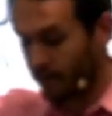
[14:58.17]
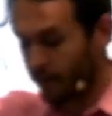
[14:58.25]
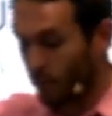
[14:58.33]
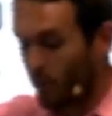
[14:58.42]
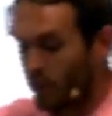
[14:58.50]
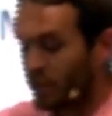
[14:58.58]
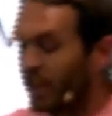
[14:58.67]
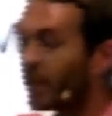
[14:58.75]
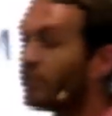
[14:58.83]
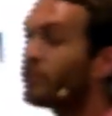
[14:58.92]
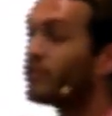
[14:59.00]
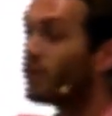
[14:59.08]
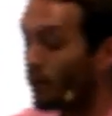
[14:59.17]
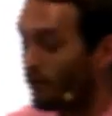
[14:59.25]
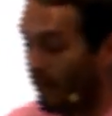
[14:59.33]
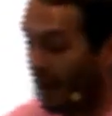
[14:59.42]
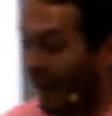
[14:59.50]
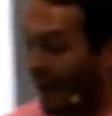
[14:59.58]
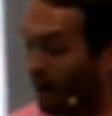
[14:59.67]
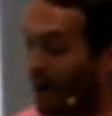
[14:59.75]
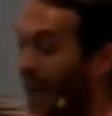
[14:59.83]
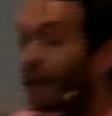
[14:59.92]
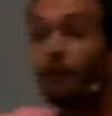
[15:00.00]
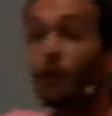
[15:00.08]
from which it can survey how
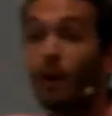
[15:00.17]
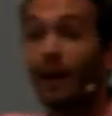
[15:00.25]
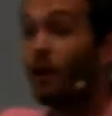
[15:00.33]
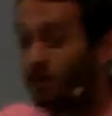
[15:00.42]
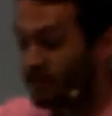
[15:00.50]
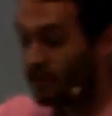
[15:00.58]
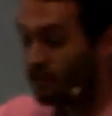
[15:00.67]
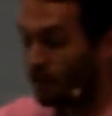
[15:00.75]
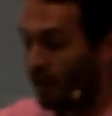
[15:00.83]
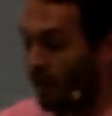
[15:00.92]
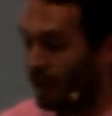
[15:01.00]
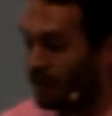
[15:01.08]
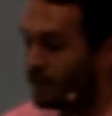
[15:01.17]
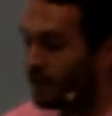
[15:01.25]
everyone else is blind,